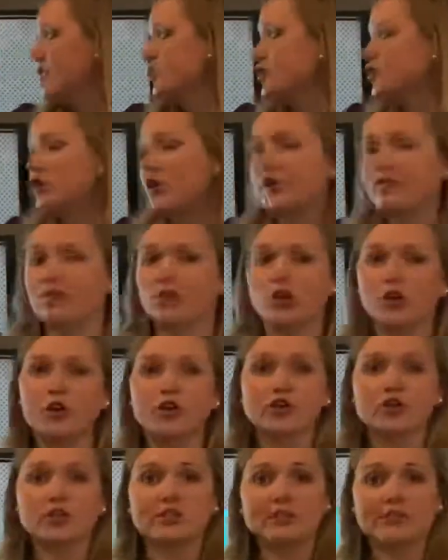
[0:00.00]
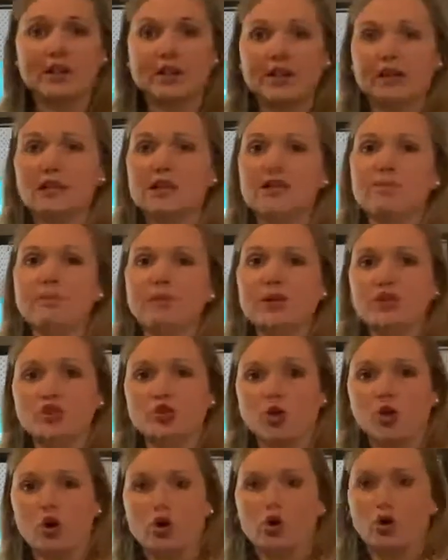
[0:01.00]
Check for understanding, make
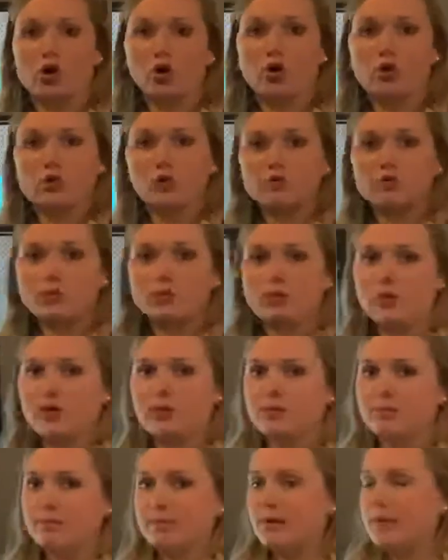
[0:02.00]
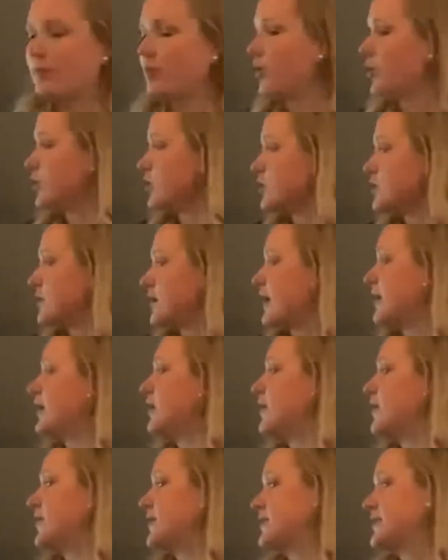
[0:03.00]
sure all people understand,
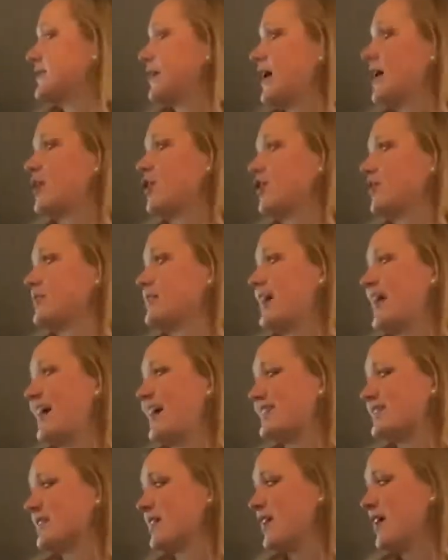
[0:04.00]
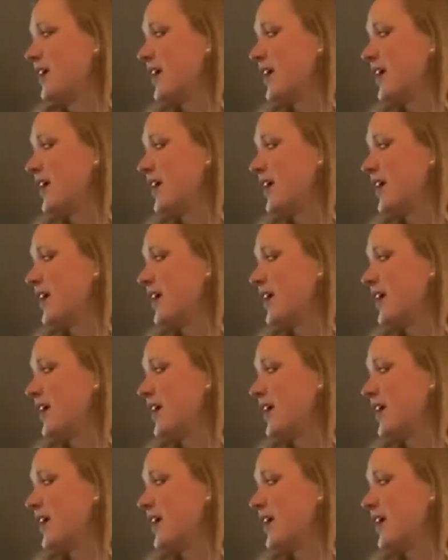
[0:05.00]
and then staying on task.